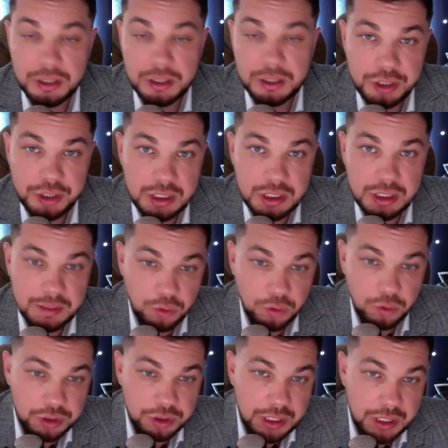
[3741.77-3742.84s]
I'm talking
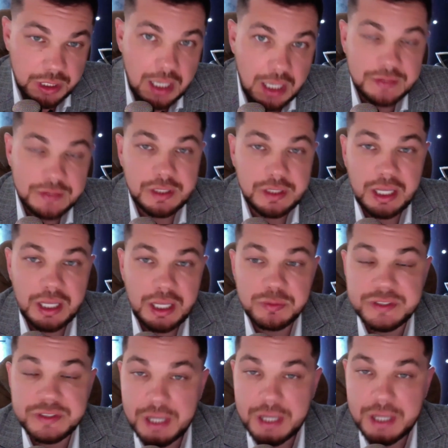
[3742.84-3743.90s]
about the
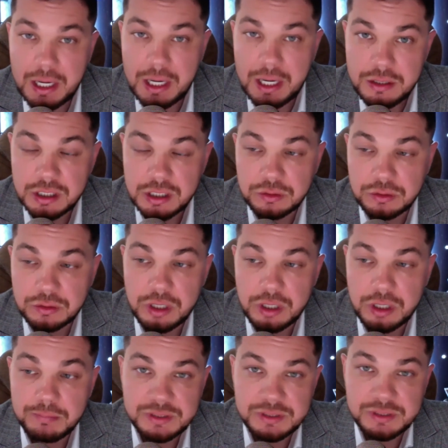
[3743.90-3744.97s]
augmented reality app,
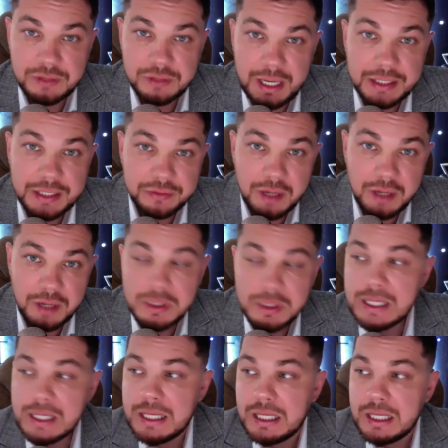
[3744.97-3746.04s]
which is called
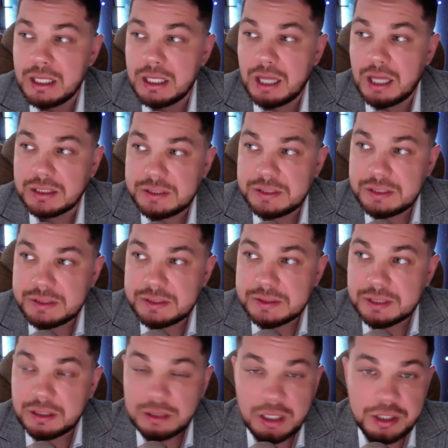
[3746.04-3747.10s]
Admix Reality,
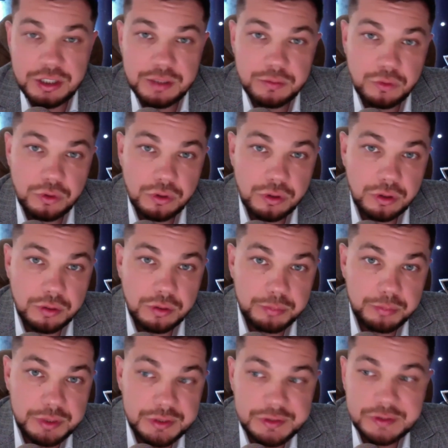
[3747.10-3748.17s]
which allows
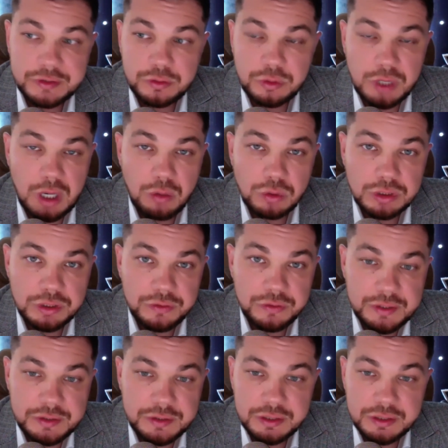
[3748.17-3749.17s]
us to